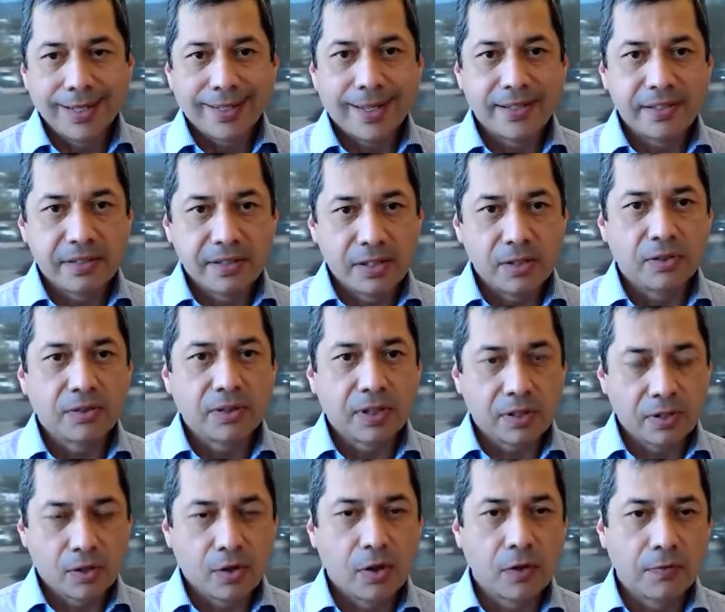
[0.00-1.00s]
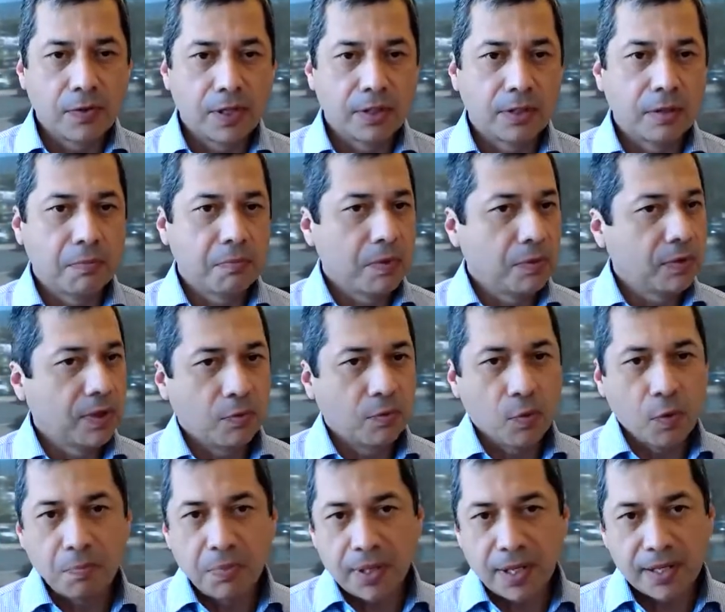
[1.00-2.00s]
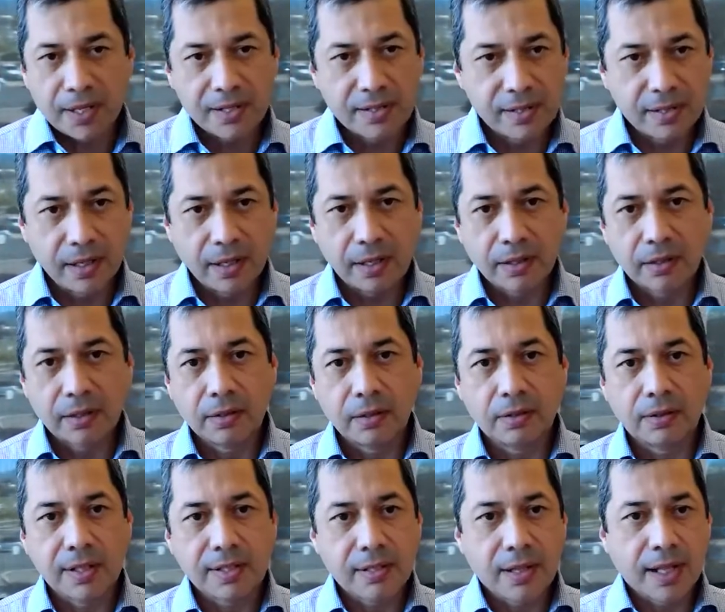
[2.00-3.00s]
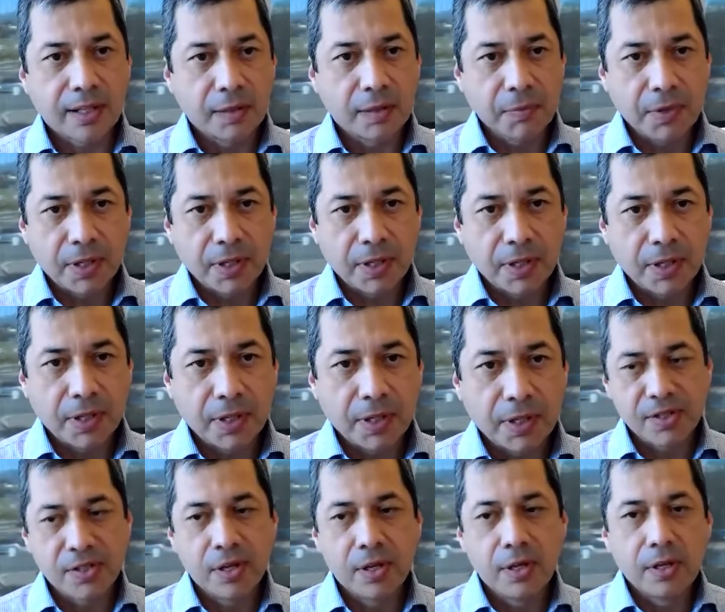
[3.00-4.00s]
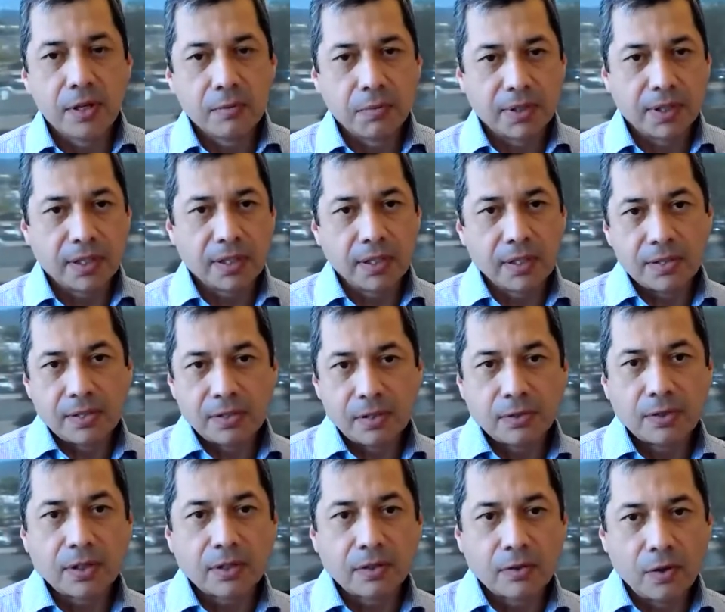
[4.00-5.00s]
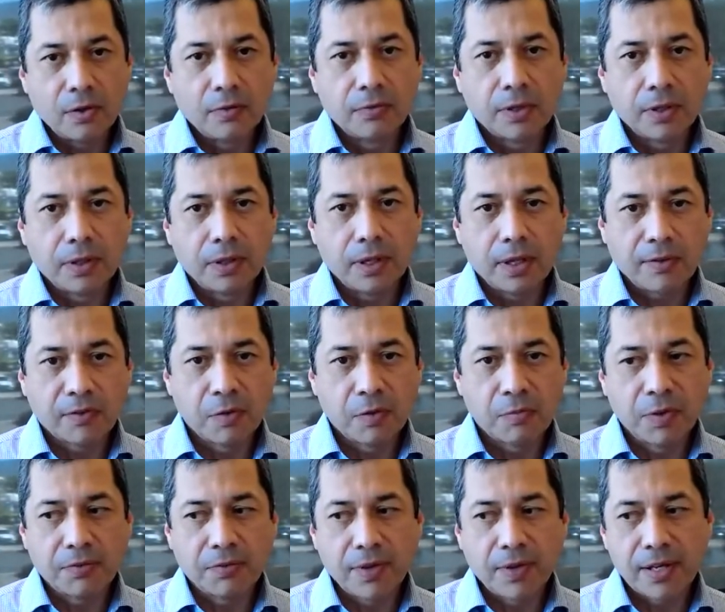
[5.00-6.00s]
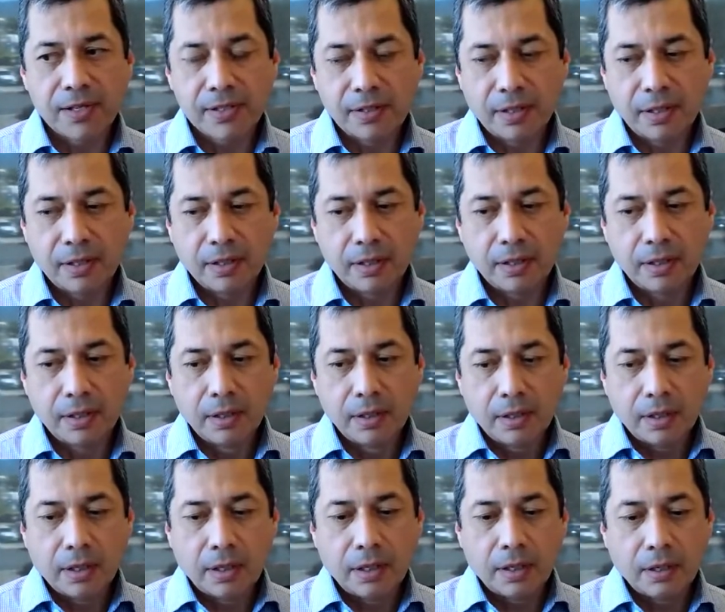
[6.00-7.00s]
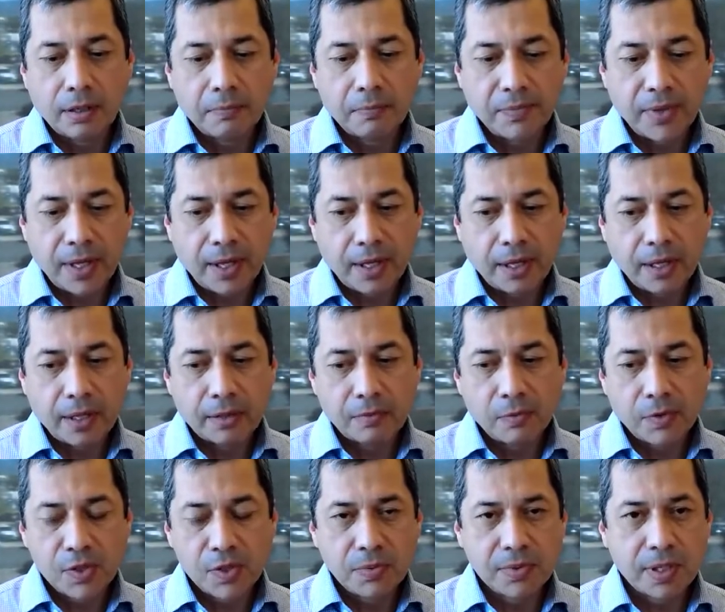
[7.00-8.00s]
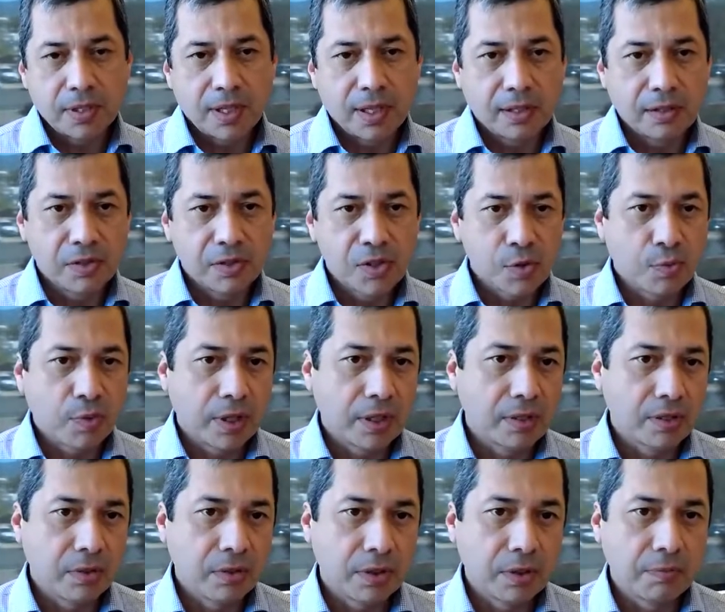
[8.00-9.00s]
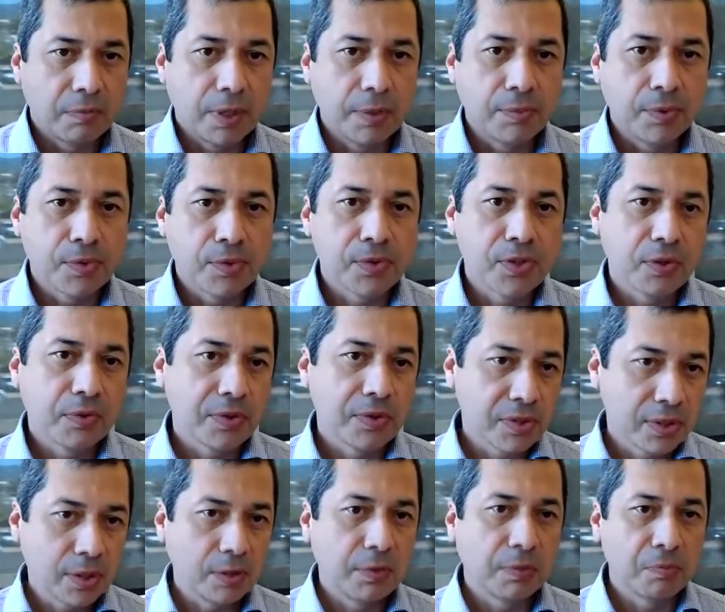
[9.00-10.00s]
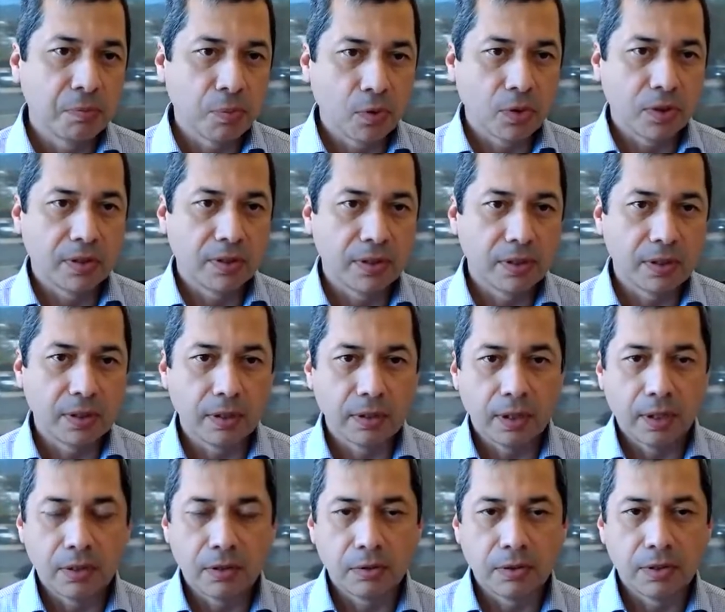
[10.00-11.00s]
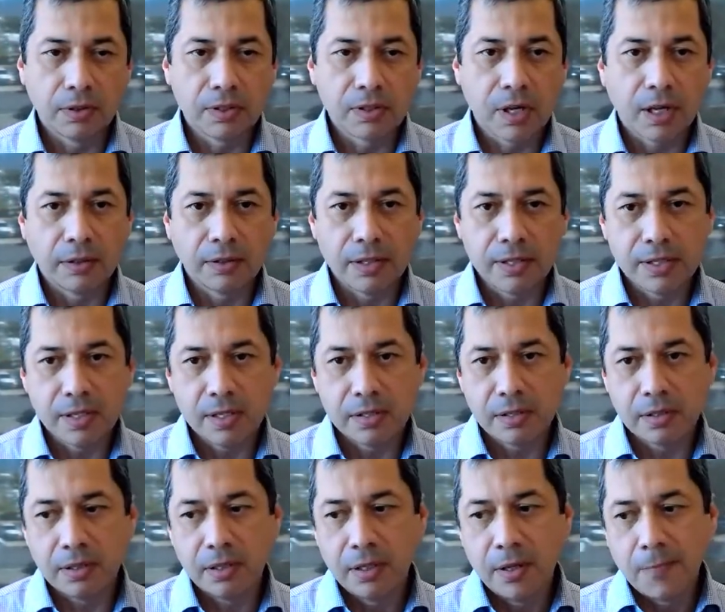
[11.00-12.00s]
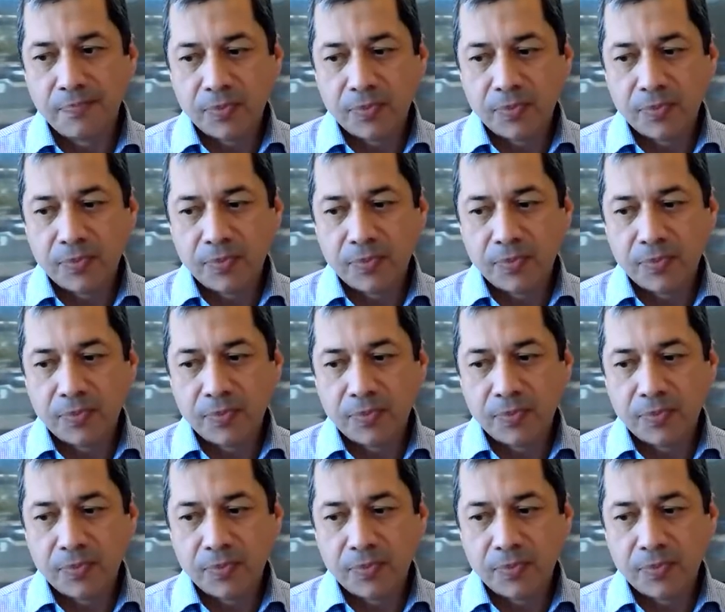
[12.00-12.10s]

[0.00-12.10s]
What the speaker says: can still get COVID. They won't be as sick, they're less likely to be hospitalized, but they can still get COVID after being vaccinated, and which means that they can spread it to other people. So it'll still be important during this holiday season